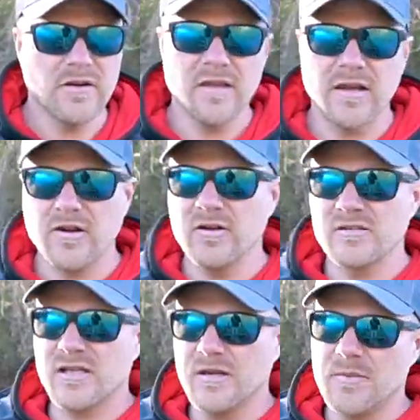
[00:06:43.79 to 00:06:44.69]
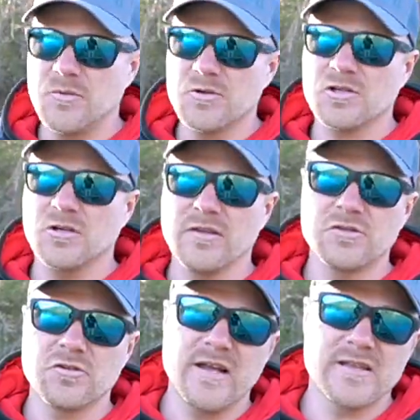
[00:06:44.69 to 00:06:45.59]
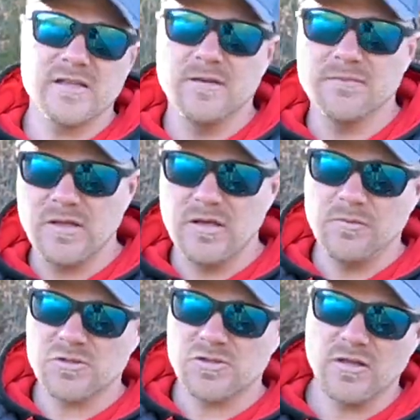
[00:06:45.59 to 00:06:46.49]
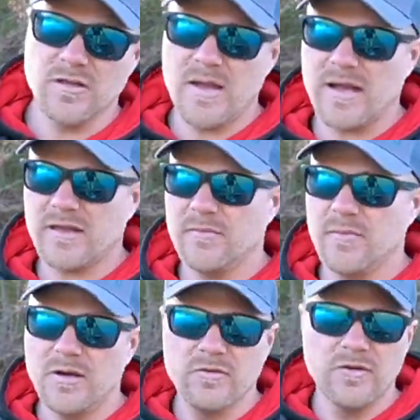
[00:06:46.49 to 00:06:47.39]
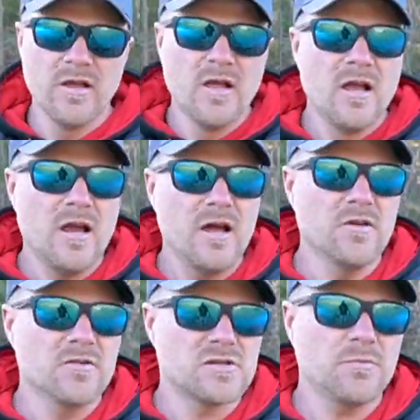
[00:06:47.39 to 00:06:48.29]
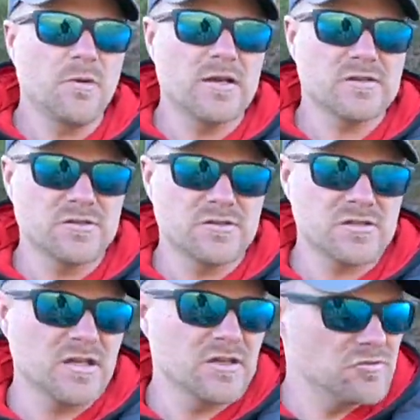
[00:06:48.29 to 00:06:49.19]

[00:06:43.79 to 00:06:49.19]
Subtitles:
and then current's going to be pushing on the transom, you know, pushing on the back of the boat, and those spikes are just going to